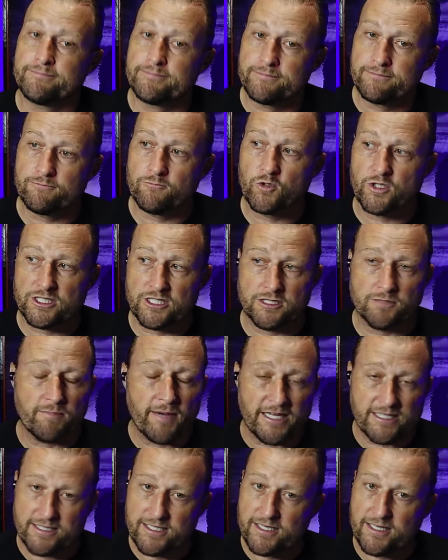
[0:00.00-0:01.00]
which is
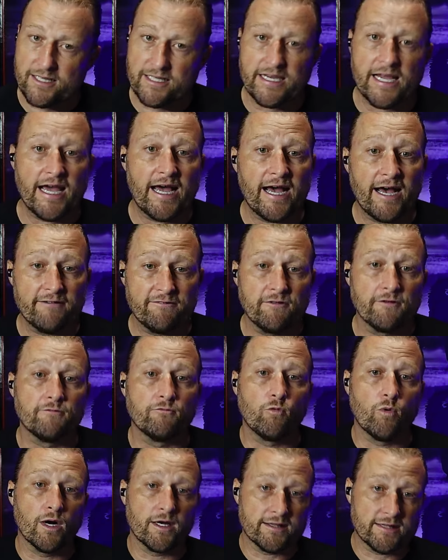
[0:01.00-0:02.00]
basically half of
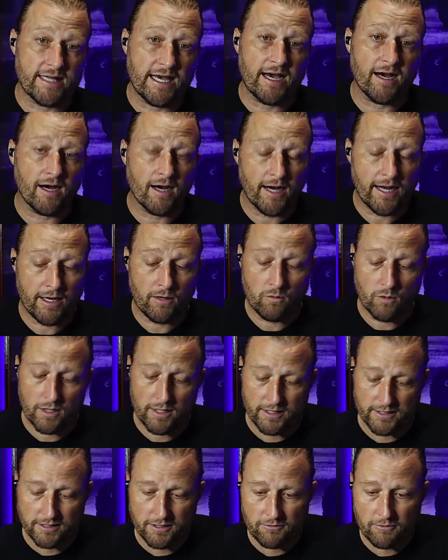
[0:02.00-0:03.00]
what that high
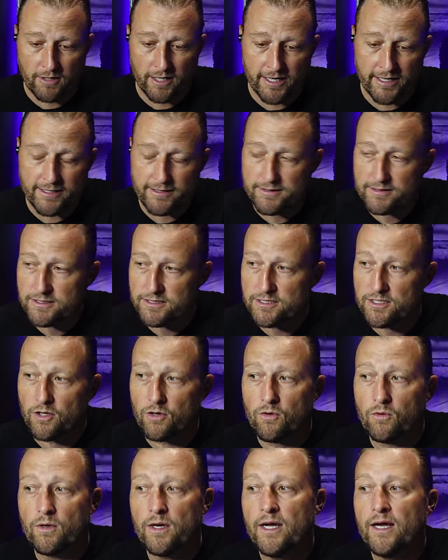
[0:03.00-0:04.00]
was, right?
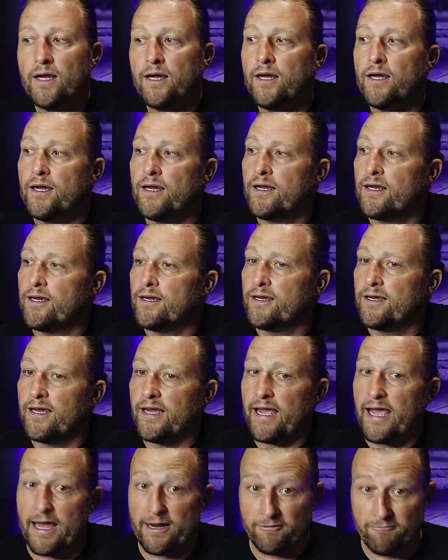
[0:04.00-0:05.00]
So,
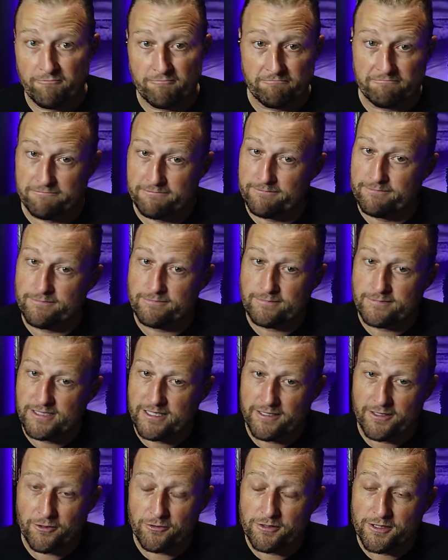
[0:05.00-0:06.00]
and, you
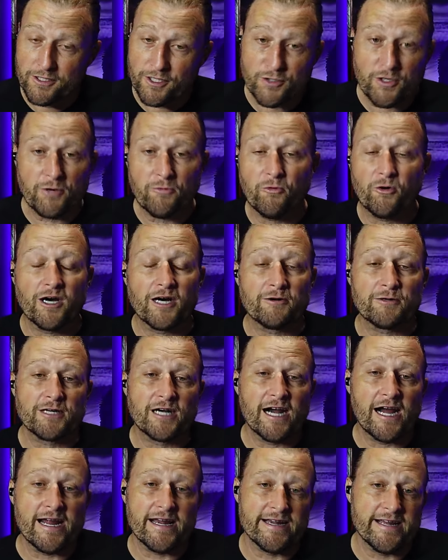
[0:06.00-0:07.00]
know, look at where we're
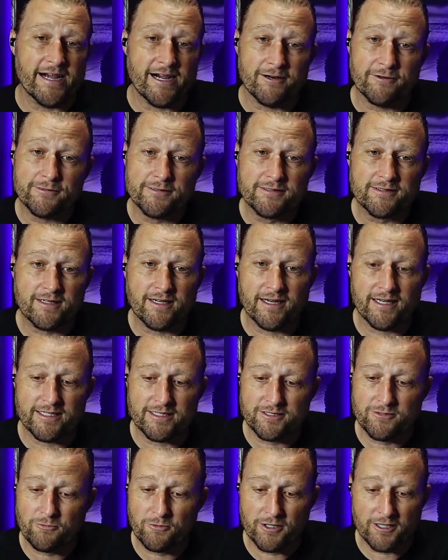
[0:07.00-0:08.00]
at now,
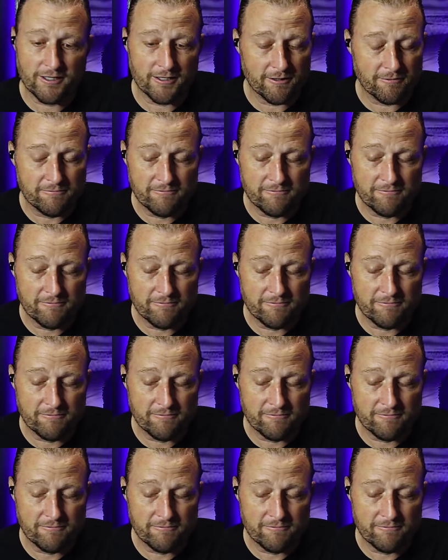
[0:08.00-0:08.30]
guys. We're